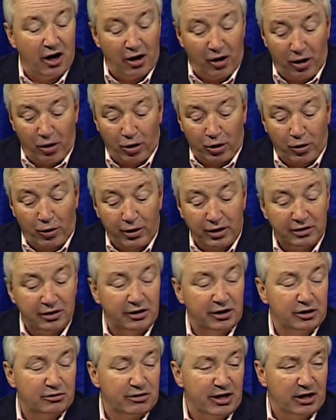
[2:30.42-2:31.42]
According to
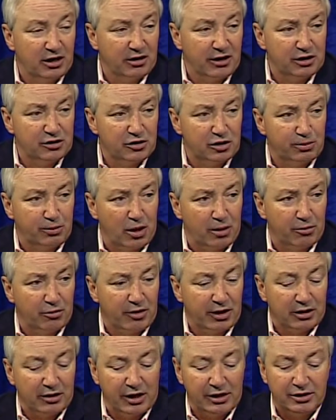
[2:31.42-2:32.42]
these regulations, Department of
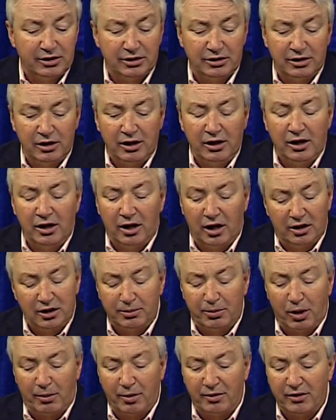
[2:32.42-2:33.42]
Regulation, uh,
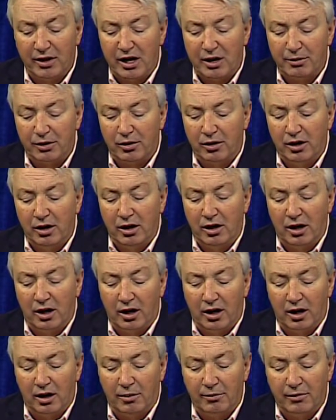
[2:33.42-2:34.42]
Department of Labor,
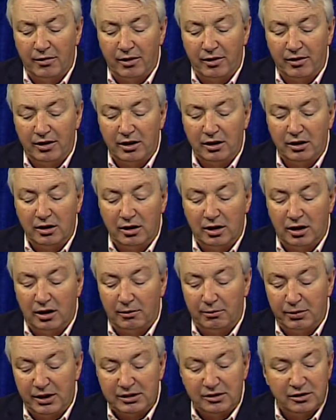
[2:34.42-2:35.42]
um, the uh,
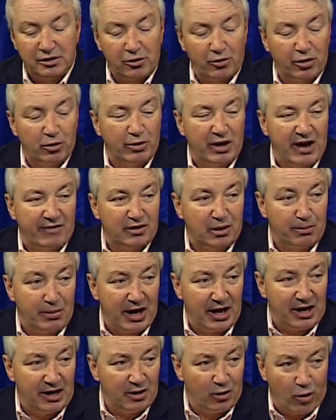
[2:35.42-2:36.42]
business owner would have to
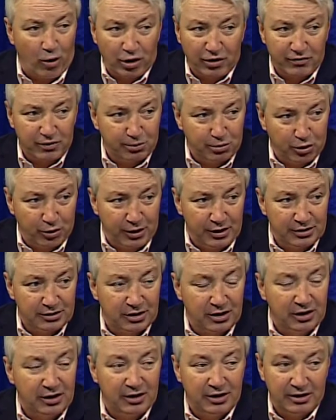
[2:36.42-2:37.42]
pay all of the employees
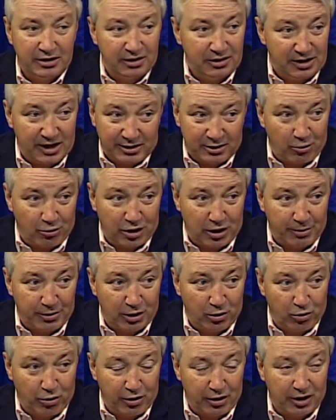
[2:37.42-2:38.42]
that don't come into
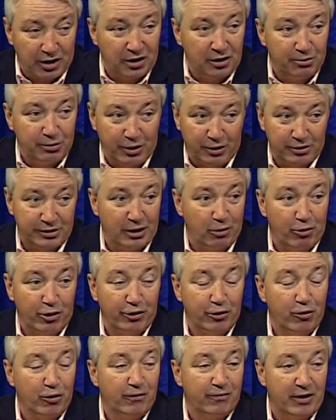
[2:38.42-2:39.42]
work because they weren't
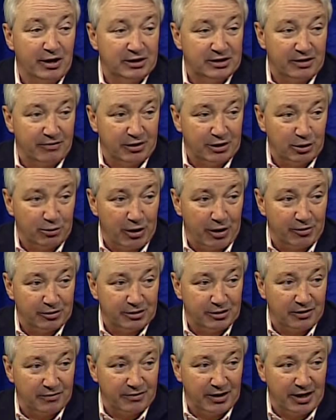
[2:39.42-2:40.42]
notified 72 hours in
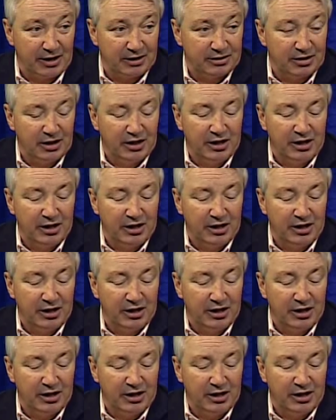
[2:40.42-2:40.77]
advance.